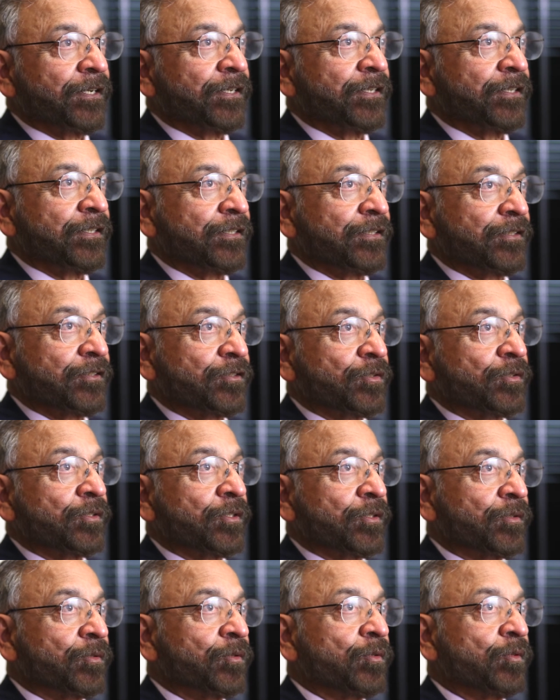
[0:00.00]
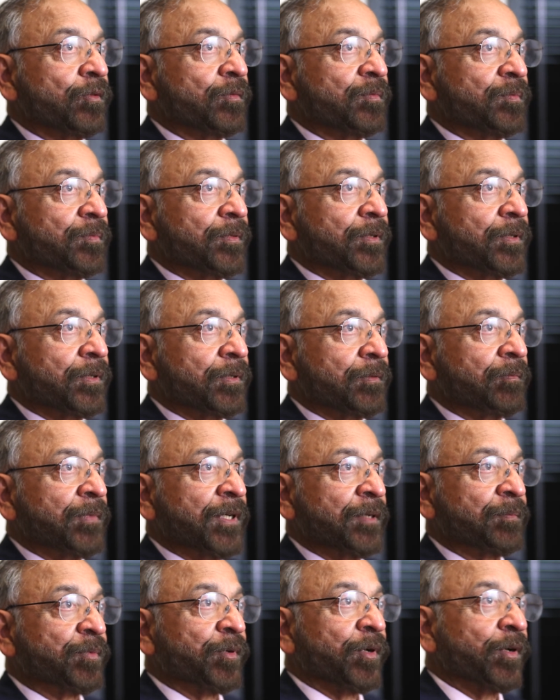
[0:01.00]
And so the group,
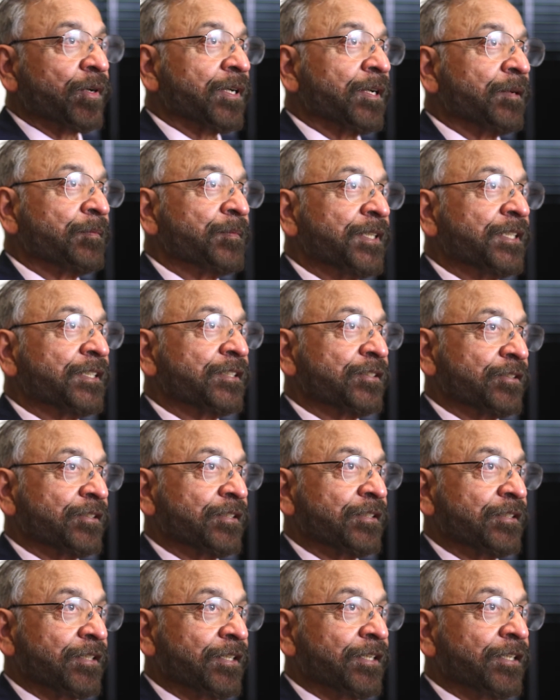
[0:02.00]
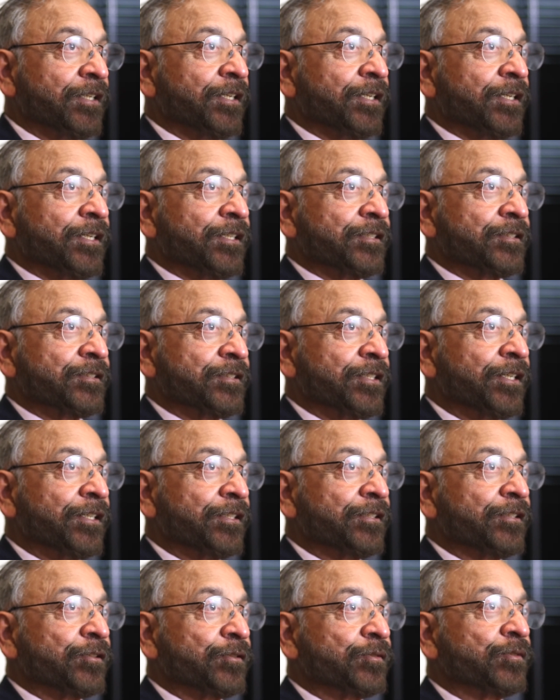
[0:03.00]
by proclamation,
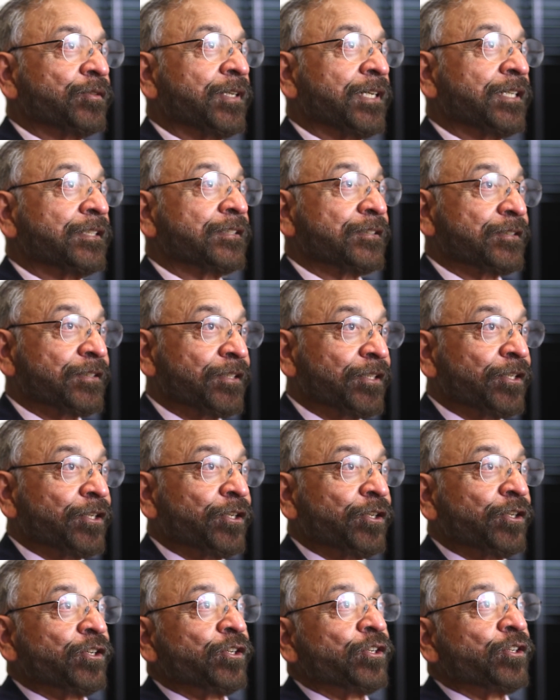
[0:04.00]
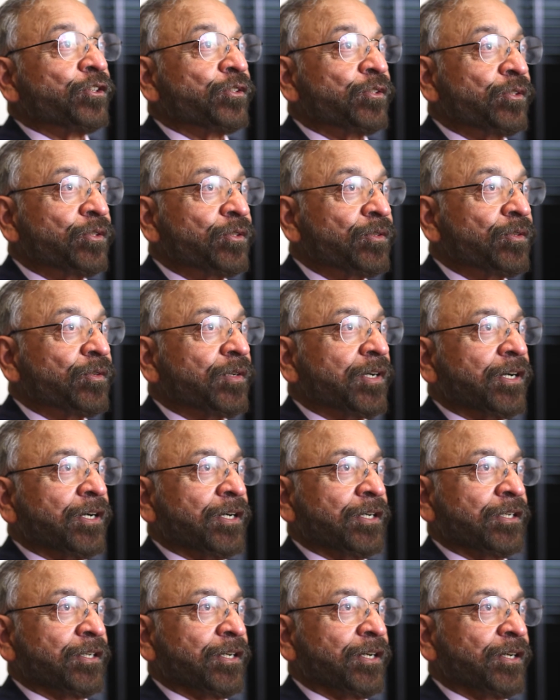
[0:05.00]
said, to us, you
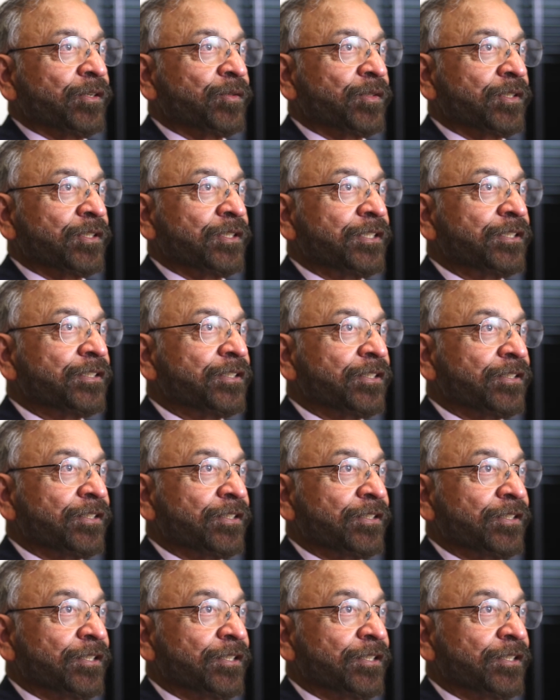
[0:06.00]
are our leader,